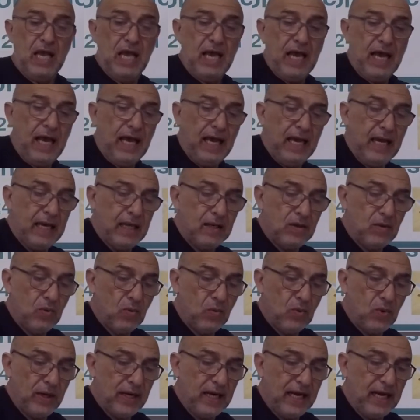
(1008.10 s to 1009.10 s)
And
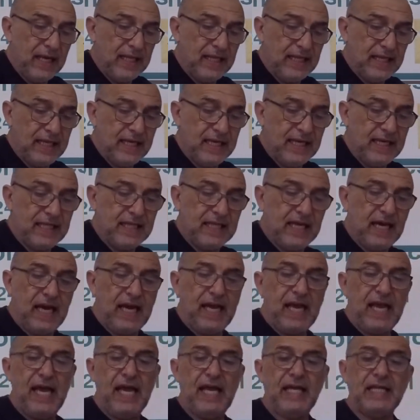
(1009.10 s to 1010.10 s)
what I did, I
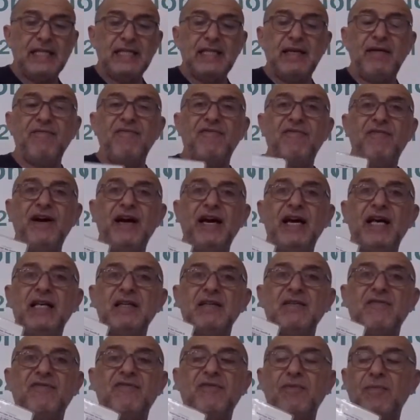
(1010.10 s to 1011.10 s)
had some
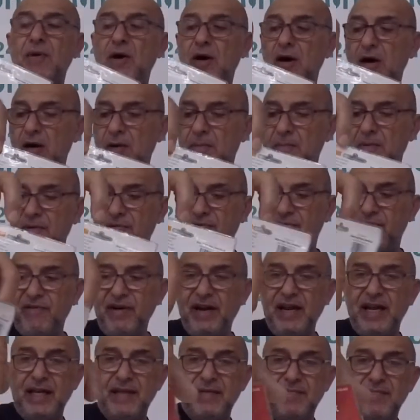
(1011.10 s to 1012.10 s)
files from Harbor
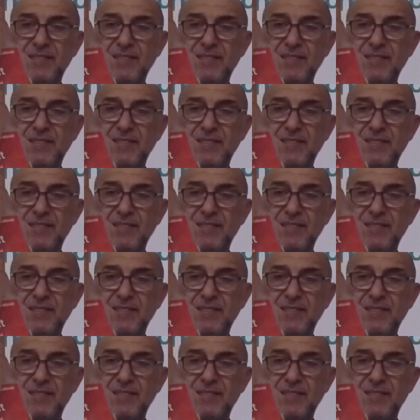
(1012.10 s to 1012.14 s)
Freight